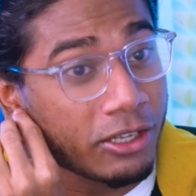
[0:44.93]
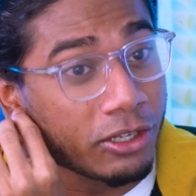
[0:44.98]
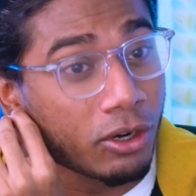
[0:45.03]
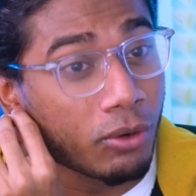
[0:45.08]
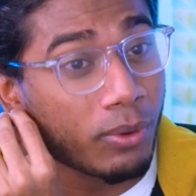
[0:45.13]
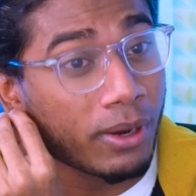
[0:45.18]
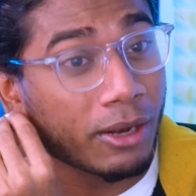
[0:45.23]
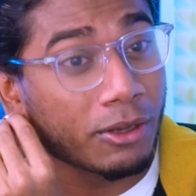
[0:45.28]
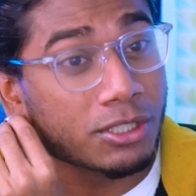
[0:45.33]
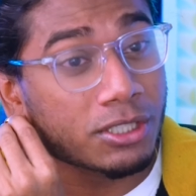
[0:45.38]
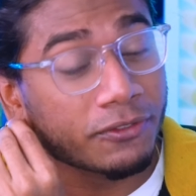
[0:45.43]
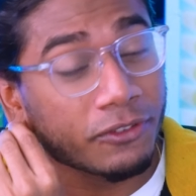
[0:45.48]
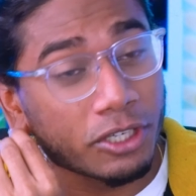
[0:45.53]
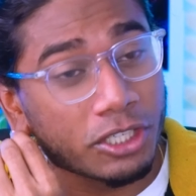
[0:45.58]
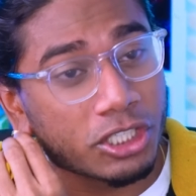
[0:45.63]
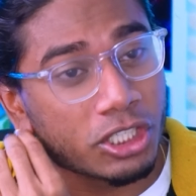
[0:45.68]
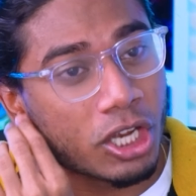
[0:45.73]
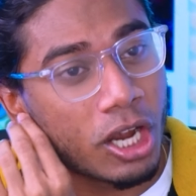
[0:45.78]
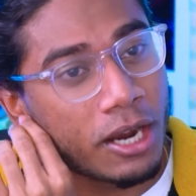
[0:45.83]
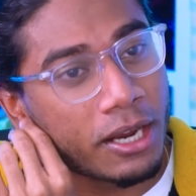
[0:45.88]
you know, when I was
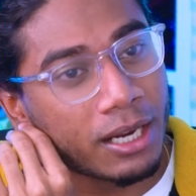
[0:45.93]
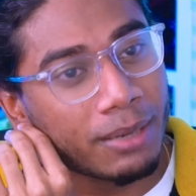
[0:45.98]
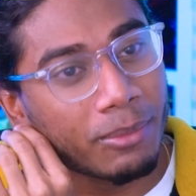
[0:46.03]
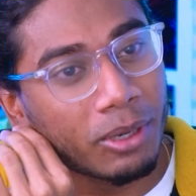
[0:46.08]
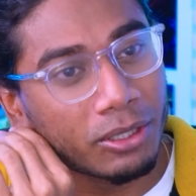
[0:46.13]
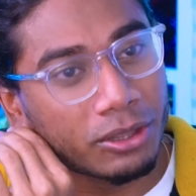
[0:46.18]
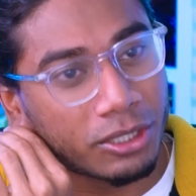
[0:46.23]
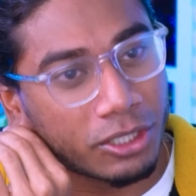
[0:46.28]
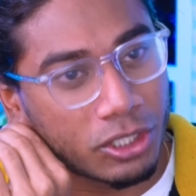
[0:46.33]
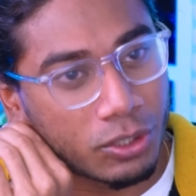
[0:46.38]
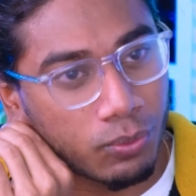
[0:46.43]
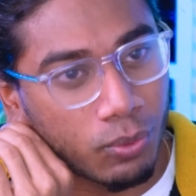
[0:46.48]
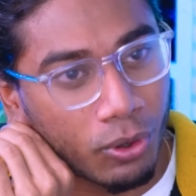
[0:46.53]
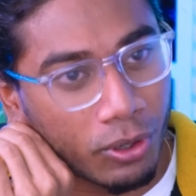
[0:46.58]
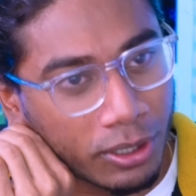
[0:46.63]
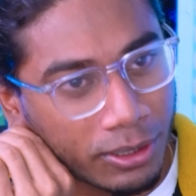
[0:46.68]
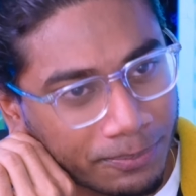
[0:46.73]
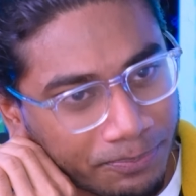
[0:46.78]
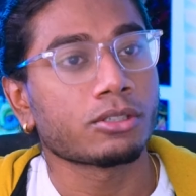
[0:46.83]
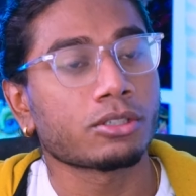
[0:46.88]
first talking about this
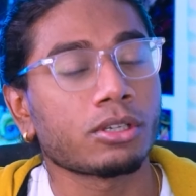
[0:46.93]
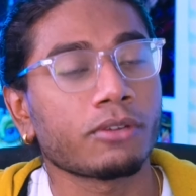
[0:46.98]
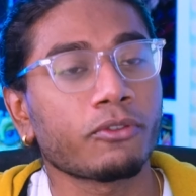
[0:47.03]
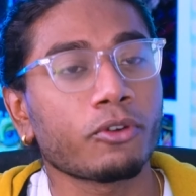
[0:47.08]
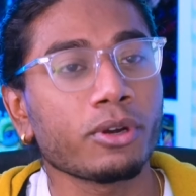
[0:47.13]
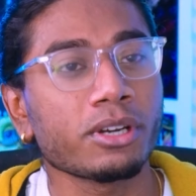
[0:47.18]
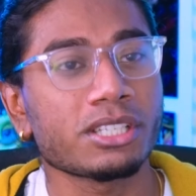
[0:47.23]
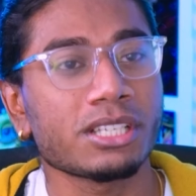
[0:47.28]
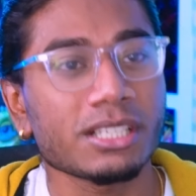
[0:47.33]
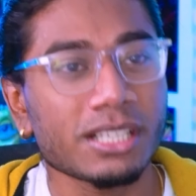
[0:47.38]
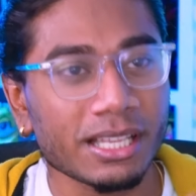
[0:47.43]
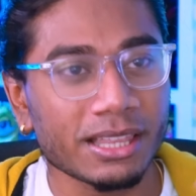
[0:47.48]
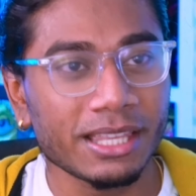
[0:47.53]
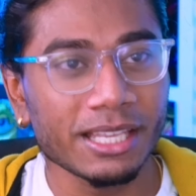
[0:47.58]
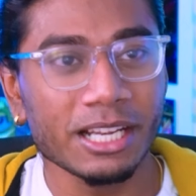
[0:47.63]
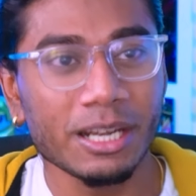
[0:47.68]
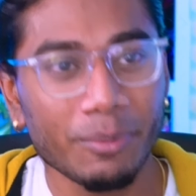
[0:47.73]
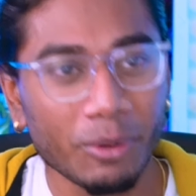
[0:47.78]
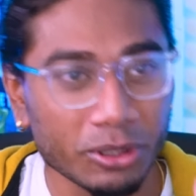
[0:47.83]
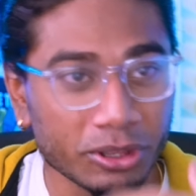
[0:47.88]
war, so of course, as I
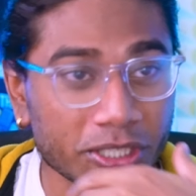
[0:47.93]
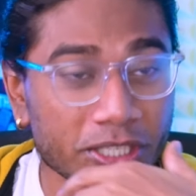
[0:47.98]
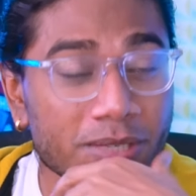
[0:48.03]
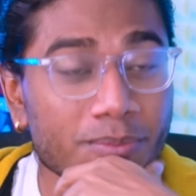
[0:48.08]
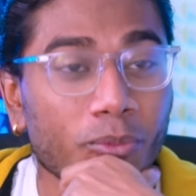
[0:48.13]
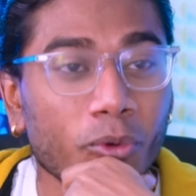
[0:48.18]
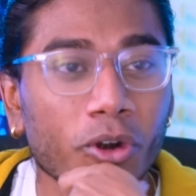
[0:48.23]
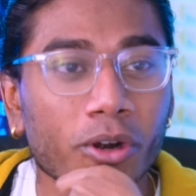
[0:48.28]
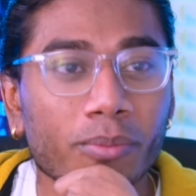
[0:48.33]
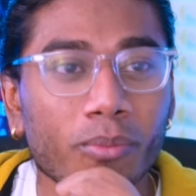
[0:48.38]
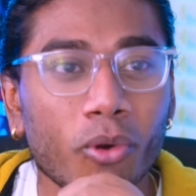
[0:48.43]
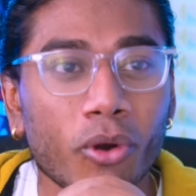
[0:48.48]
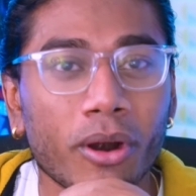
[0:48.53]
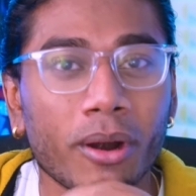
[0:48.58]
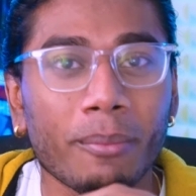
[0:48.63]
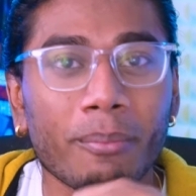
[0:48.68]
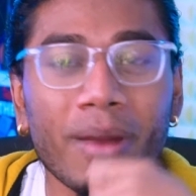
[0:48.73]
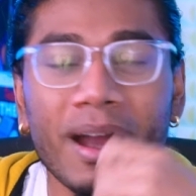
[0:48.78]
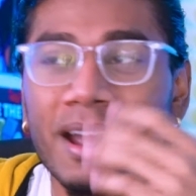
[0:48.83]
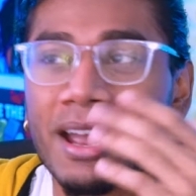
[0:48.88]
think about this more and more,
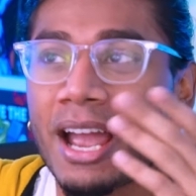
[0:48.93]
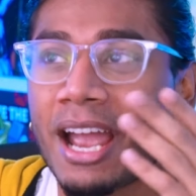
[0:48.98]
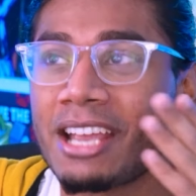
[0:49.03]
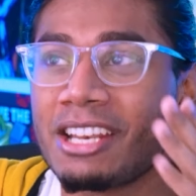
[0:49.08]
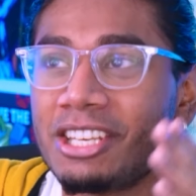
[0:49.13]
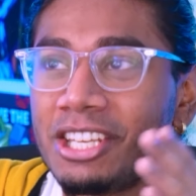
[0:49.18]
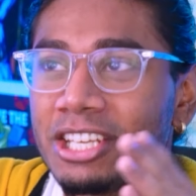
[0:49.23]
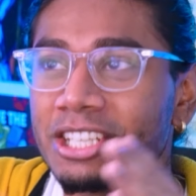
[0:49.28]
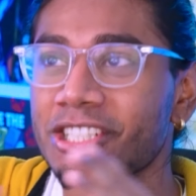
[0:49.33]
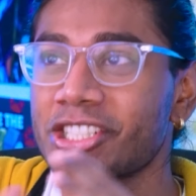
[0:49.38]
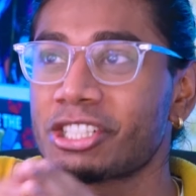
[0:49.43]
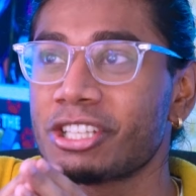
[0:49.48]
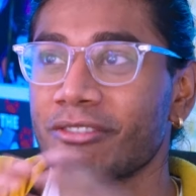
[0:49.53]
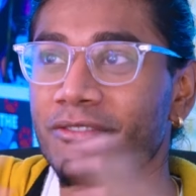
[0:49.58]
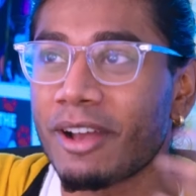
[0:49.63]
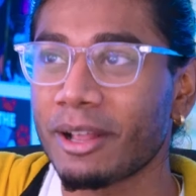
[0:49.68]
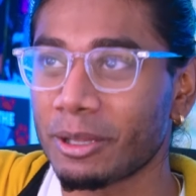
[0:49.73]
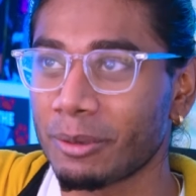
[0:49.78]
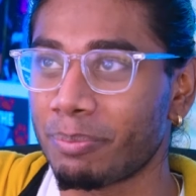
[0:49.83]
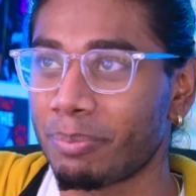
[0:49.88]
my idea is
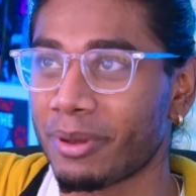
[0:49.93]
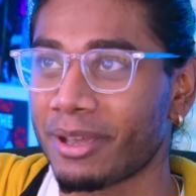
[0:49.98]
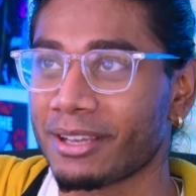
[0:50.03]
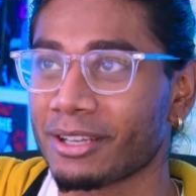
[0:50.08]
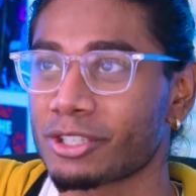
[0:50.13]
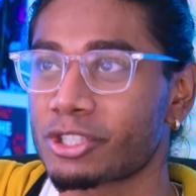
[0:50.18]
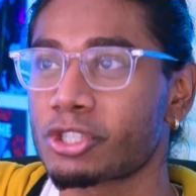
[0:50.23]
developing.